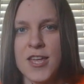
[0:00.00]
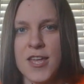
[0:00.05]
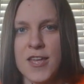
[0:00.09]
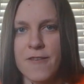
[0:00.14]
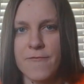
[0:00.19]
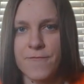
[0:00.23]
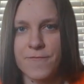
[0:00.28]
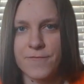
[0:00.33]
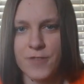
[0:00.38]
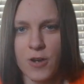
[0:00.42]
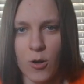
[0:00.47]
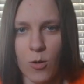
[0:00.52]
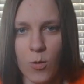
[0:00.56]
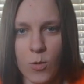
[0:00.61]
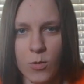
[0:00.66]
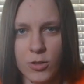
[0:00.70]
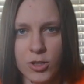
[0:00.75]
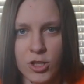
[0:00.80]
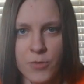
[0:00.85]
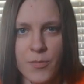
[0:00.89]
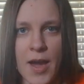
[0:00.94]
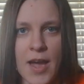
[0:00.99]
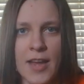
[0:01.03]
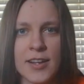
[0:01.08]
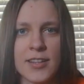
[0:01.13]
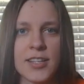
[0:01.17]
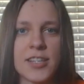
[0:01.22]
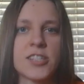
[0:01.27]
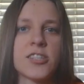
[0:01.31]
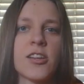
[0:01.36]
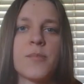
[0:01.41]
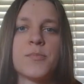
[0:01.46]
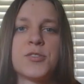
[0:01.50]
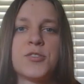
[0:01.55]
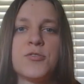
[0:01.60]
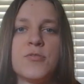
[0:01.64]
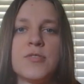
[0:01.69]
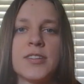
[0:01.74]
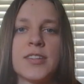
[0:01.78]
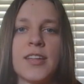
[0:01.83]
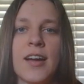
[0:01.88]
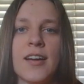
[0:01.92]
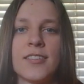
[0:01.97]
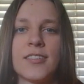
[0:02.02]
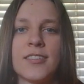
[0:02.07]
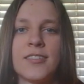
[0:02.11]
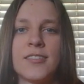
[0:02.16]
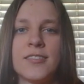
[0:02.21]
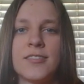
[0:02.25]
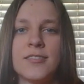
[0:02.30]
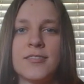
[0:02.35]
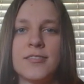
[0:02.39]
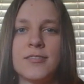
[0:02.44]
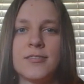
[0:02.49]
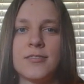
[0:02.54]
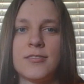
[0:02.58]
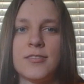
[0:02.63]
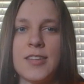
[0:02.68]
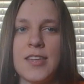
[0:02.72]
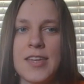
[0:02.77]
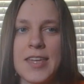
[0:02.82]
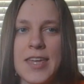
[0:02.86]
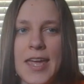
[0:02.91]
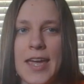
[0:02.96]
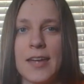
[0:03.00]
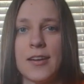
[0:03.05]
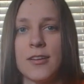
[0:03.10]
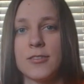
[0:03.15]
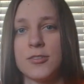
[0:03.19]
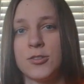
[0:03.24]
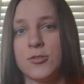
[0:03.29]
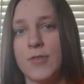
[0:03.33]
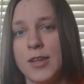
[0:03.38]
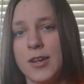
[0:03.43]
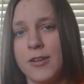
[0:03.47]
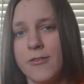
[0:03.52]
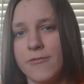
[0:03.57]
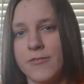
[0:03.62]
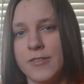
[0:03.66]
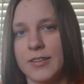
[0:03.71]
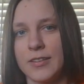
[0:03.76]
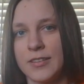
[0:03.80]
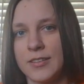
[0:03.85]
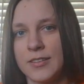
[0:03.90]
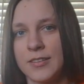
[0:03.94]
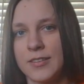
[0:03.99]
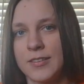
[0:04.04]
If the whole humanity stops doing that, they cannot do anything.